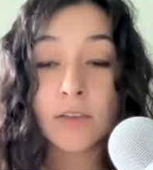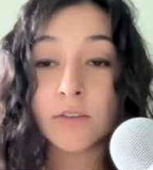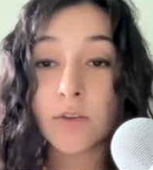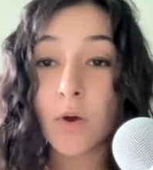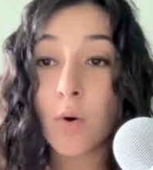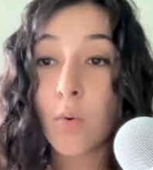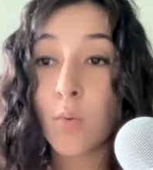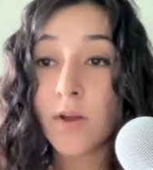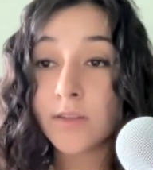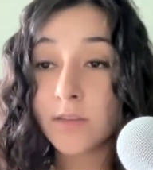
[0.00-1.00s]
So
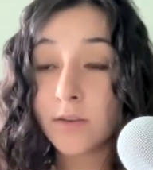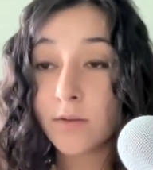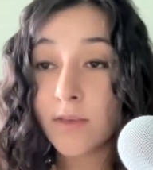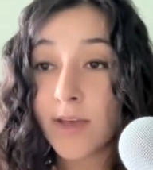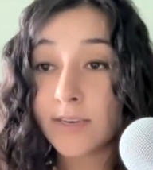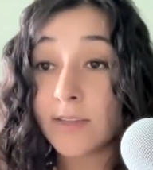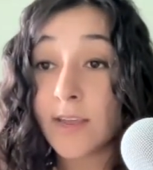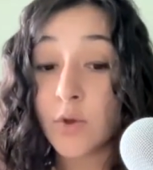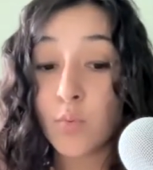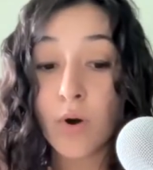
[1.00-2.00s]
once you do that,
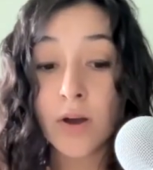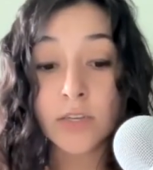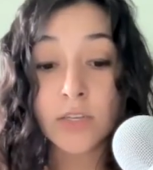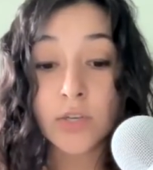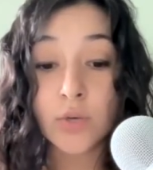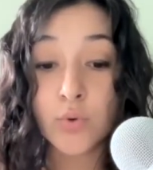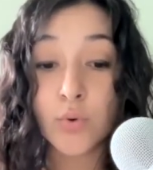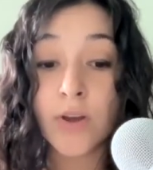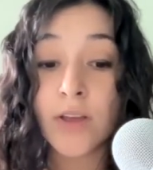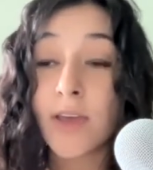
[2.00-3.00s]
then you want
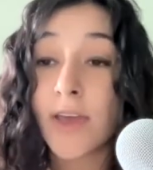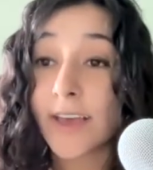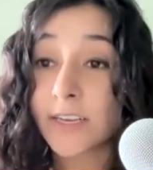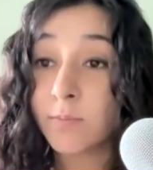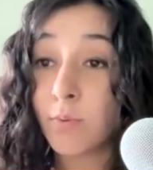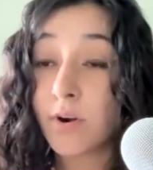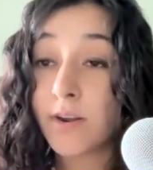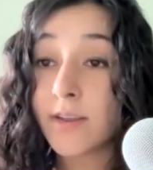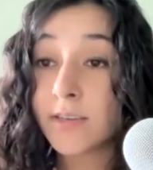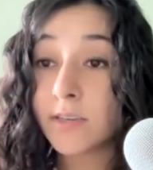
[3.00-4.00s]
to export
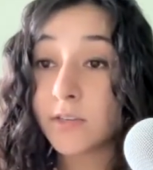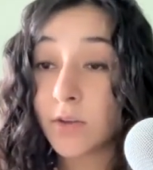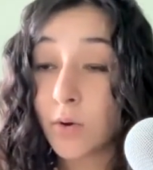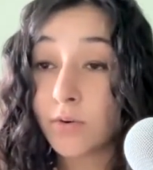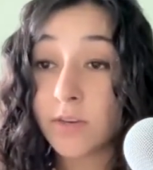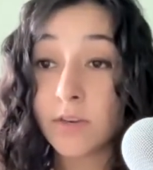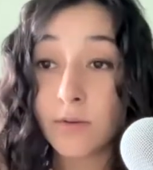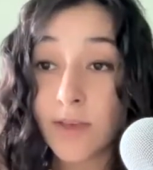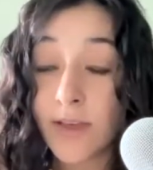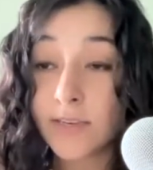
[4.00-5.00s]
it. So to
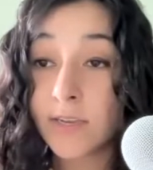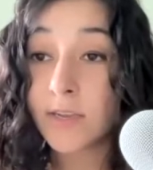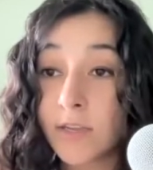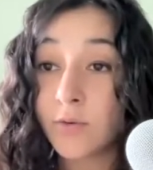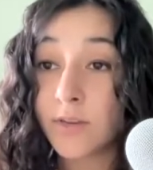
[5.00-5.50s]
do that, you